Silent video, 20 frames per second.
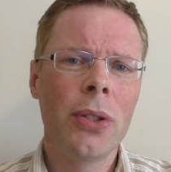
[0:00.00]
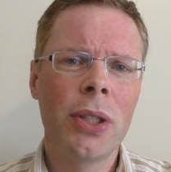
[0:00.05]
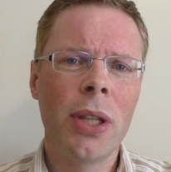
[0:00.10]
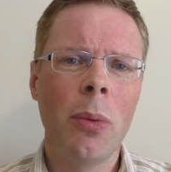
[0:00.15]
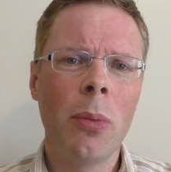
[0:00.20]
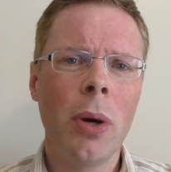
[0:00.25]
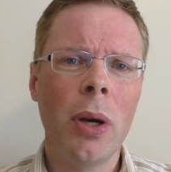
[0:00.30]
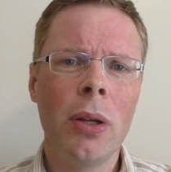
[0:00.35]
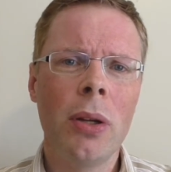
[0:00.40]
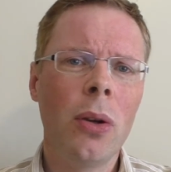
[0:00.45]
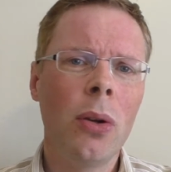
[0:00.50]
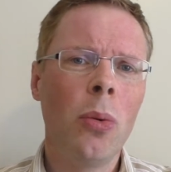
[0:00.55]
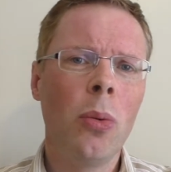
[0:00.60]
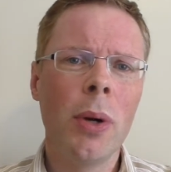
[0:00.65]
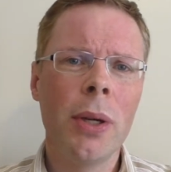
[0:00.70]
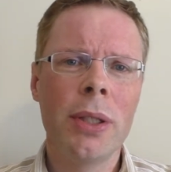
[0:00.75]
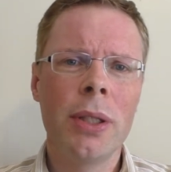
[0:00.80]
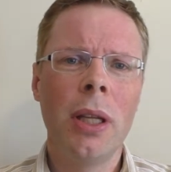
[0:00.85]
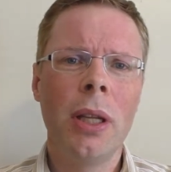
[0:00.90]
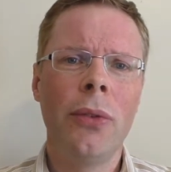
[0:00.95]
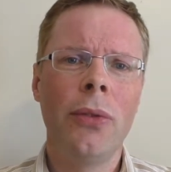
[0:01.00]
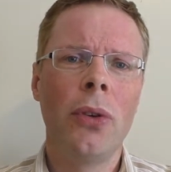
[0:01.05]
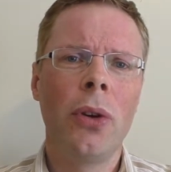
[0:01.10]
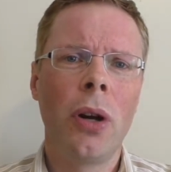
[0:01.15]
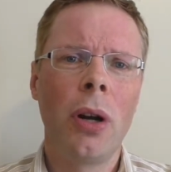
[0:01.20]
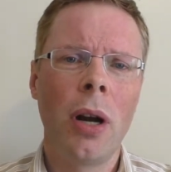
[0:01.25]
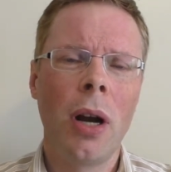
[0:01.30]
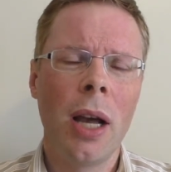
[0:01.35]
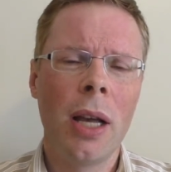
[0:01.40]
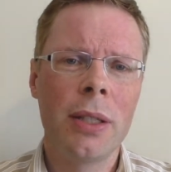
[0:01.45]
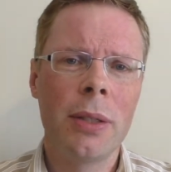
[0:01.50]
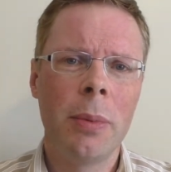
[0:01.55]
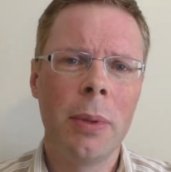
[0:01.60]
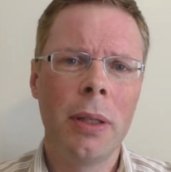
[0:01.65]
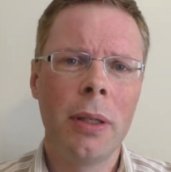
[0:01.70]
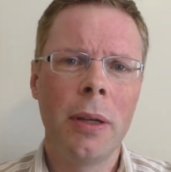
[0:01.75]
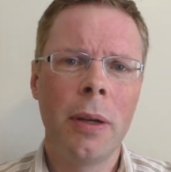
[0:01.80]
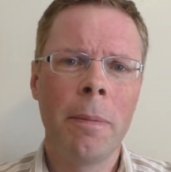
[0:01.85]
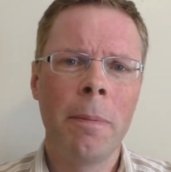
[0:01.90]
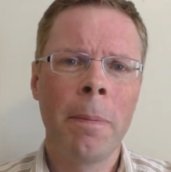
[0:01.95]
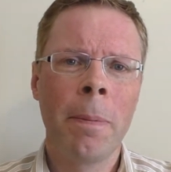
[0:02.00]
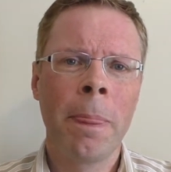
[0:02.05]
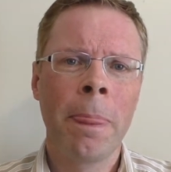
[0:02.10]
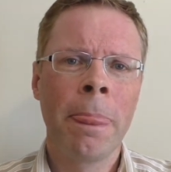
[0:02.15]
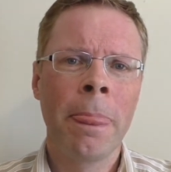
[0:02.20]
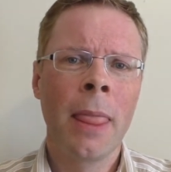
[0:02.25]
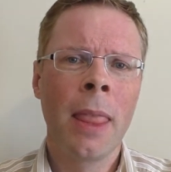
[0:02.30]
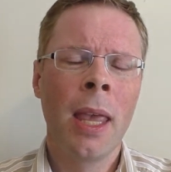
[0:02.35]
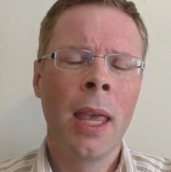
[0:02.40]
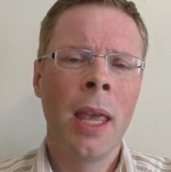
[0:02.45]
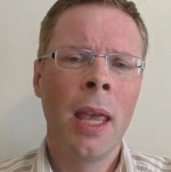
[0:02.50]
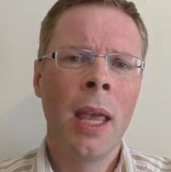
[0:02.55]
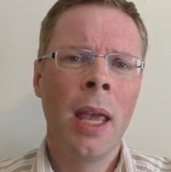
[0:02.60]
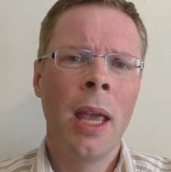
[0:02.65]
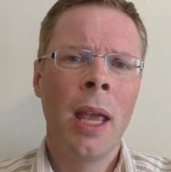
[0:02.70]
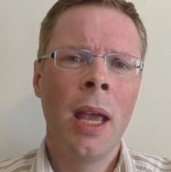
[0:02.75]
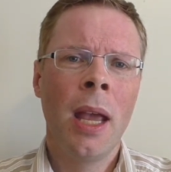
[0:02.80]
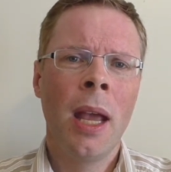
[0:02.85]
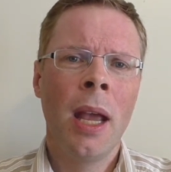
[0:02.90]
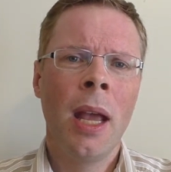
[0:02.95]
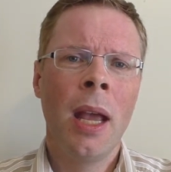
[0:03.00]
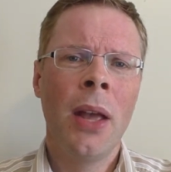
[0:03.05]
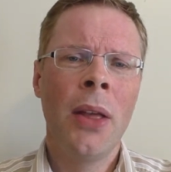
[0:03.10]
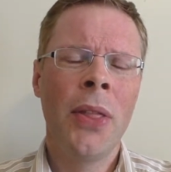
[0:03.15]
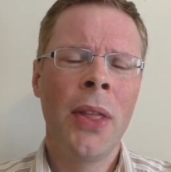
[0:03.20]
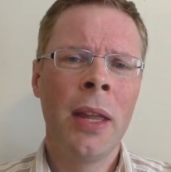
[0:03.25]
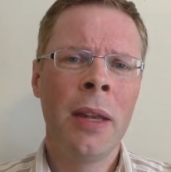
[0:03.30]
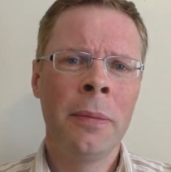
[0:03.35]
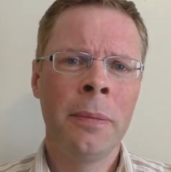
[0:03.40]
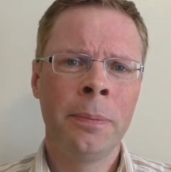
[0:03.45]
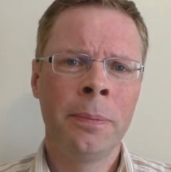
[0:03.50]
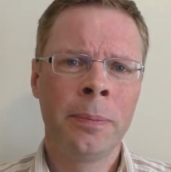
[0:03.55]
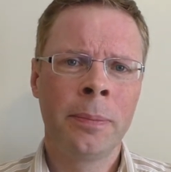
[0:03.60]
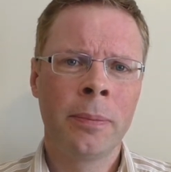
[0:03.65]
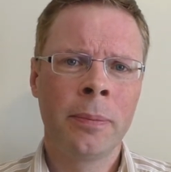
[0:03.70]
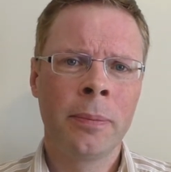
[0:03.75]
someone who wasn't even her husband. And then